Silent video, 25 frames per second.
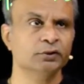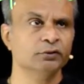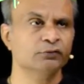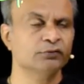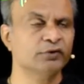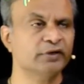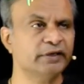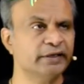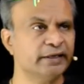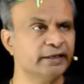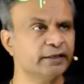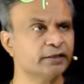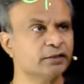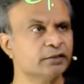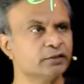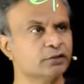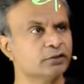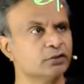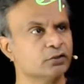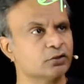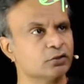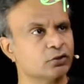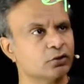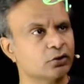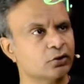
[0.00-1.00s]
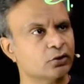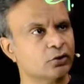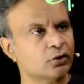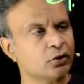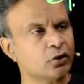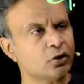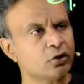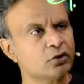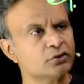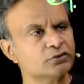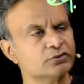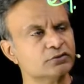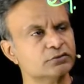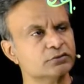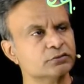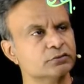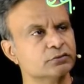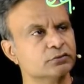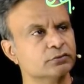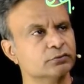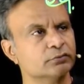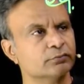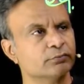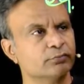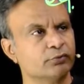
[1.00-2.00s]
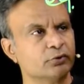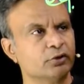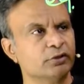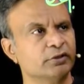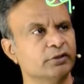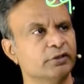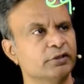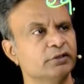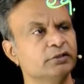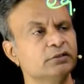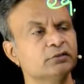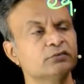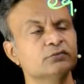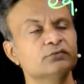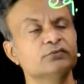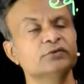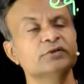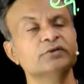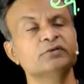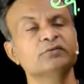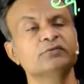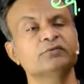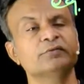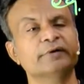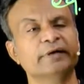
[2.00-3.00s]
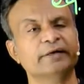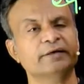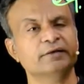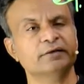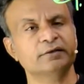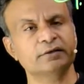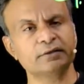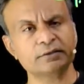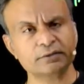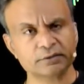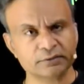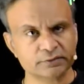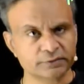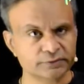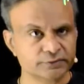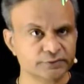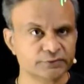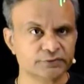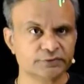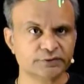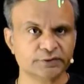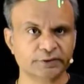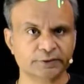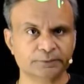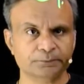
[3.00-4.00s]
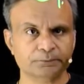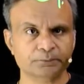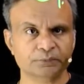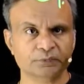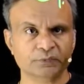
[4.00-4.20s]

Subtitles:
We take cross product with vector C.